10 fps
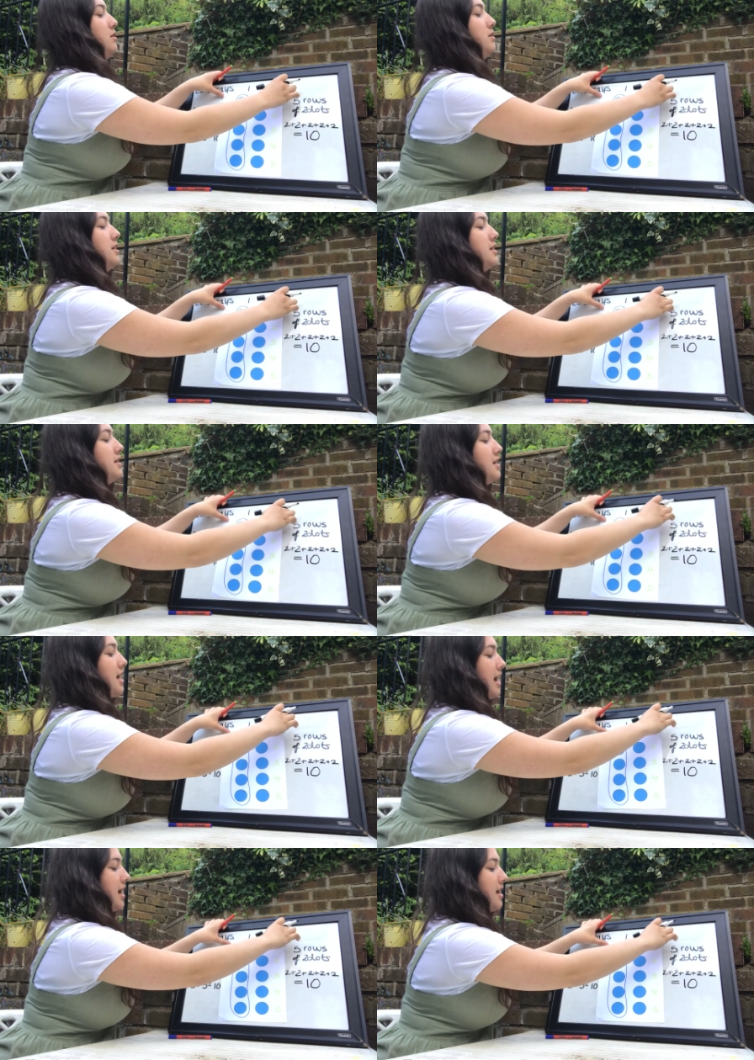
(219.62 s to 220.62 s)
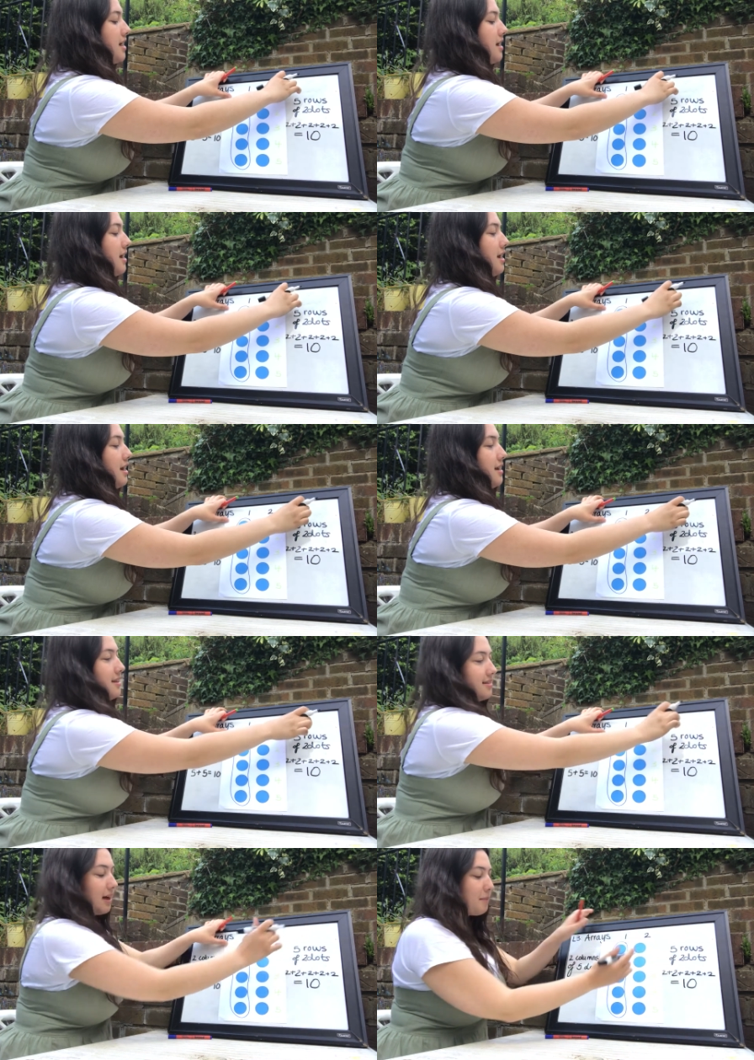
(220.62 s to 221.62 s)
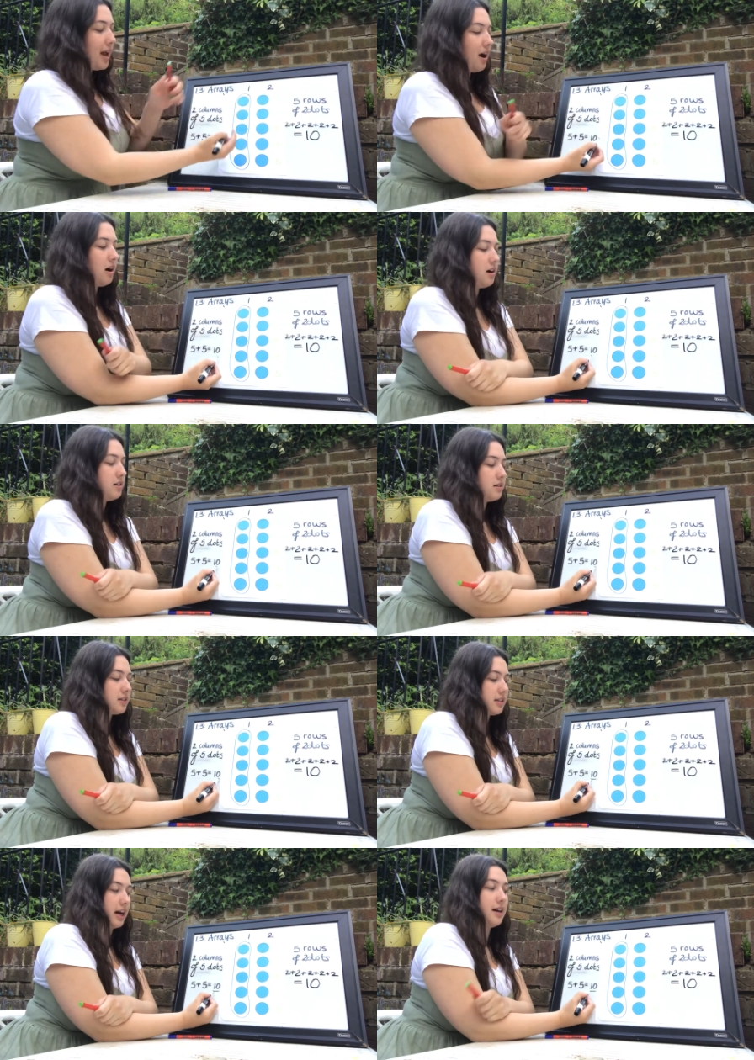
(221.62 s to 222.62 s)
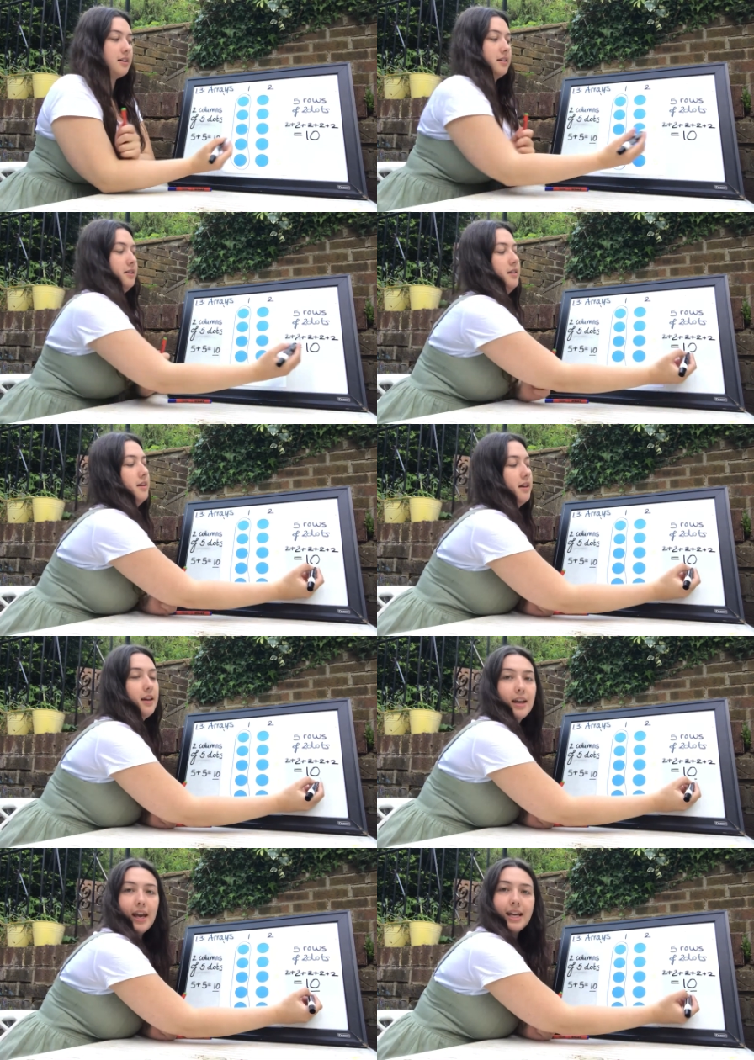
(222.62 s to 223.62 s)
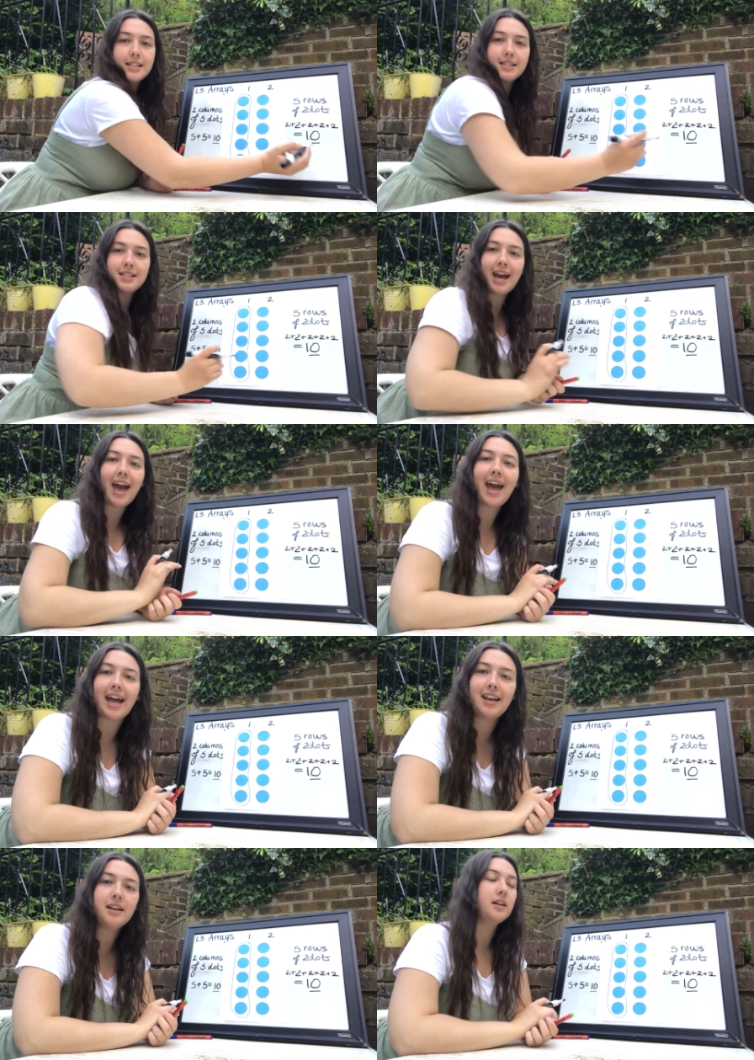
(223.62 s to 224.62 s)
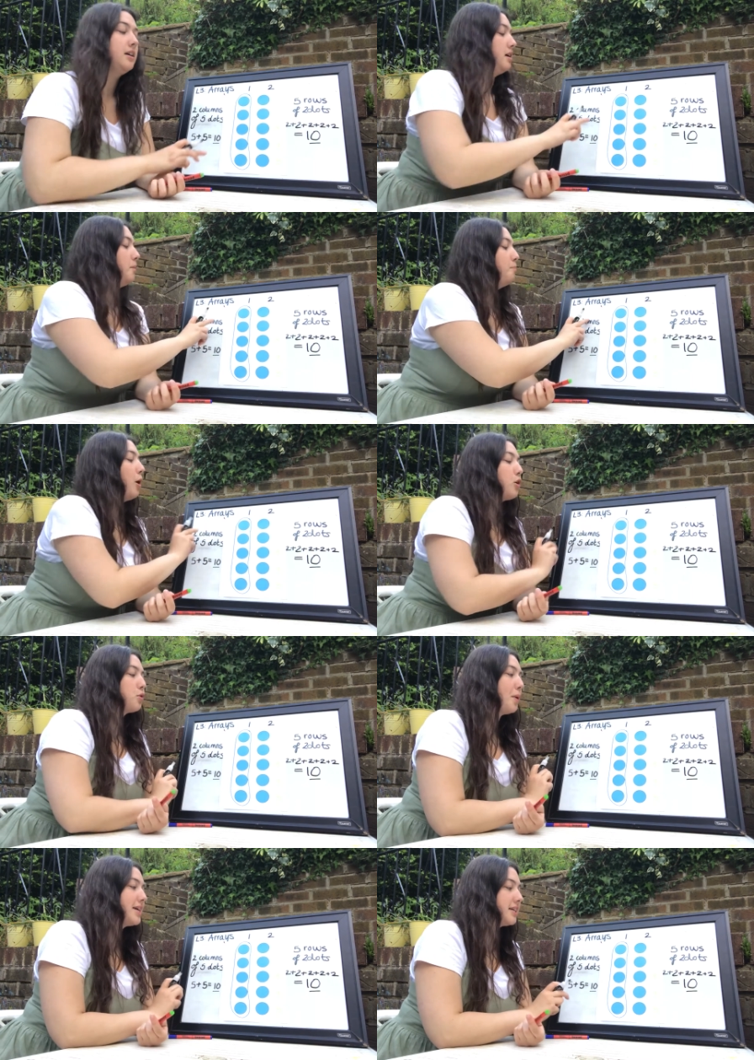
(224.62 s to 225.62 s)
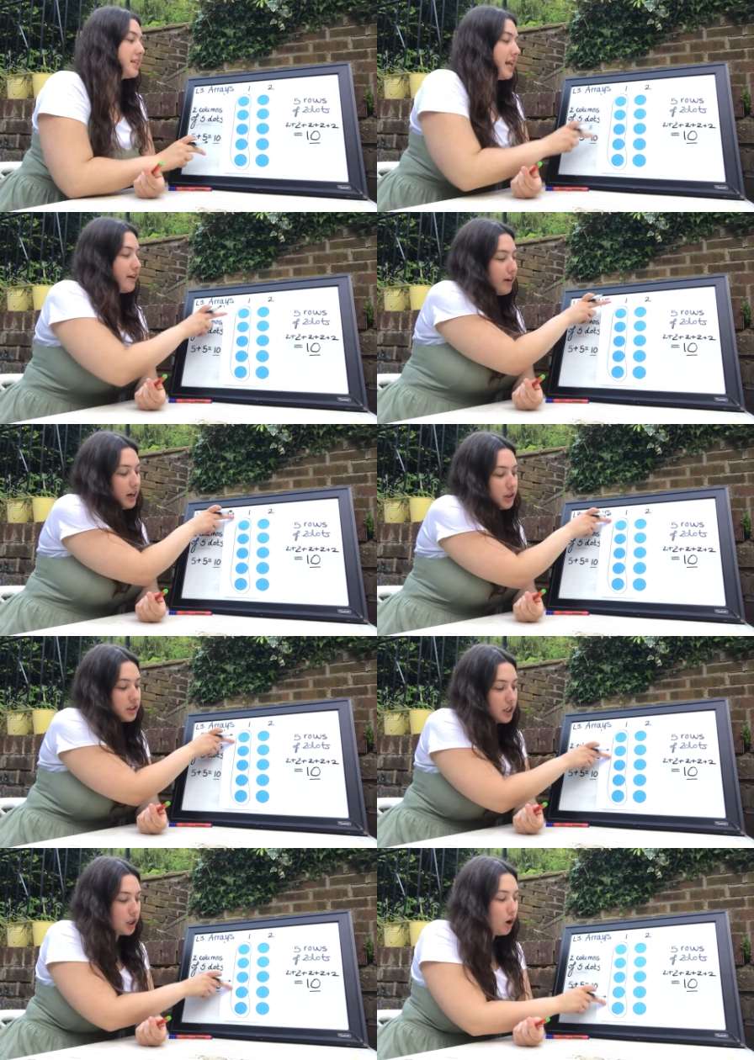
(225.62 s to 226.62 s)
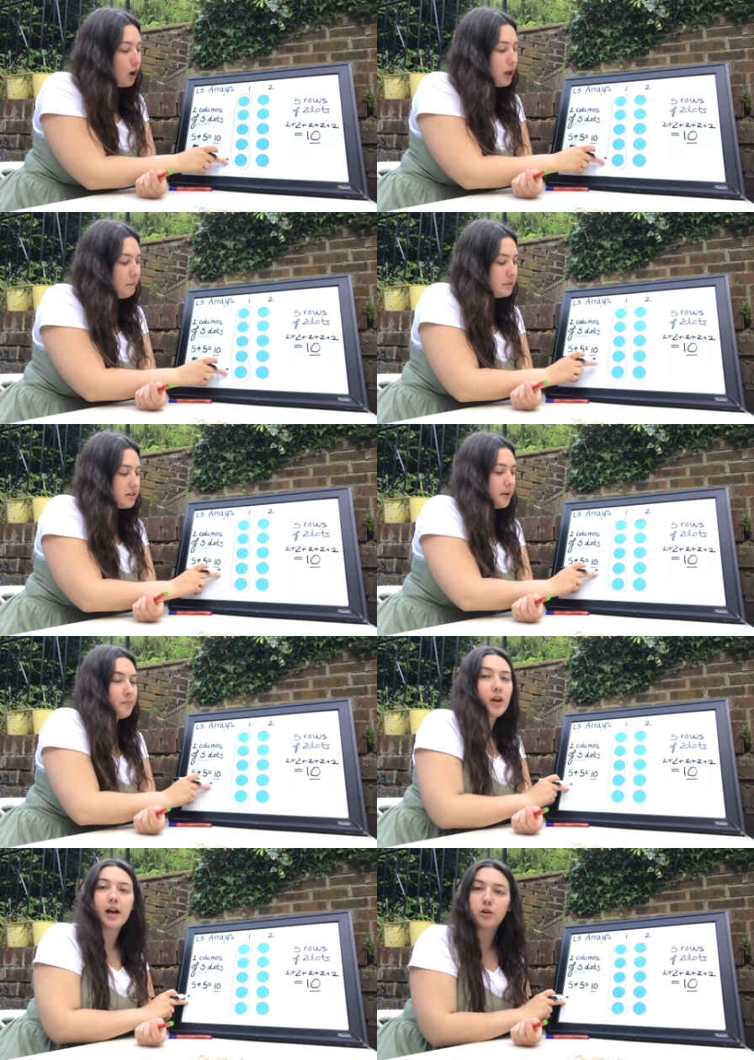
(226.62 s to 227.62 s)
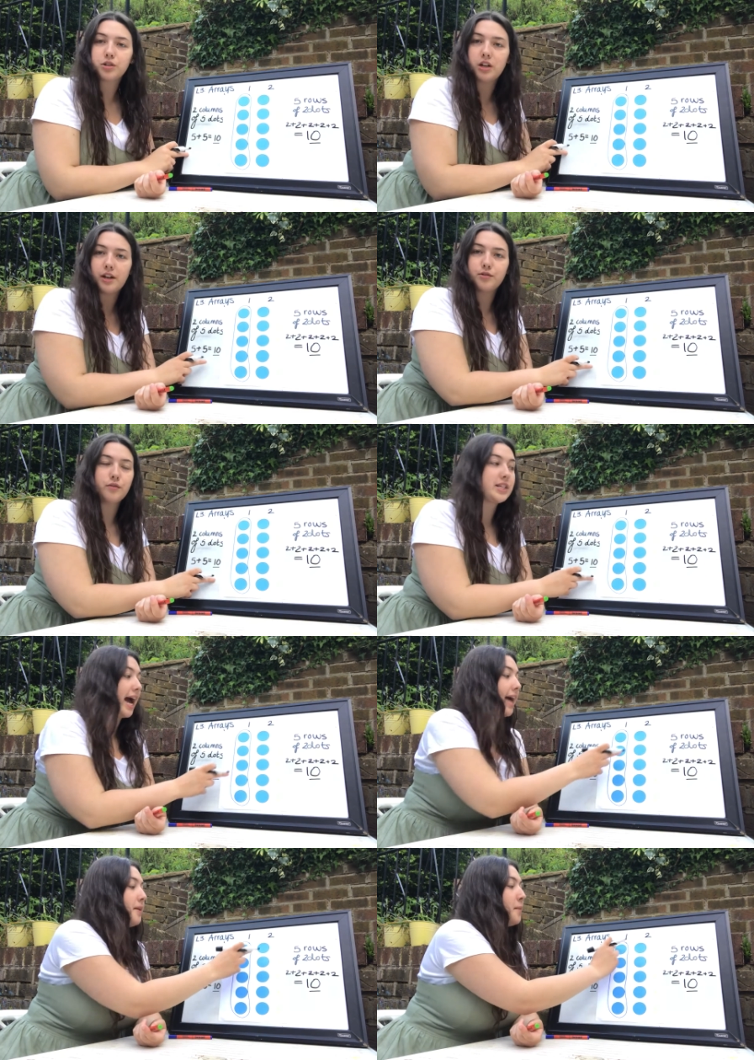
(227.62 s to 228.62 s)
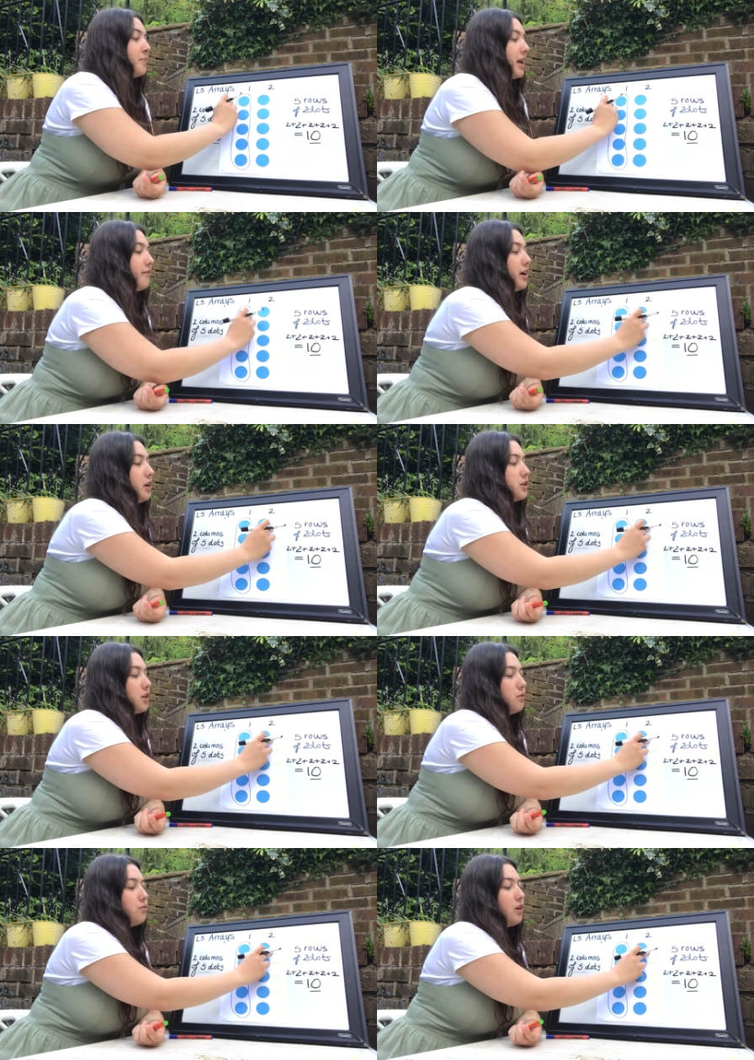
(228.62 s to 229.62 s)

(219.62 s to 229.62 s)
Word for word: you can see that my answer is 10 both ways I did it. If I looked at the columns, I got an answer of 10. If I looked at the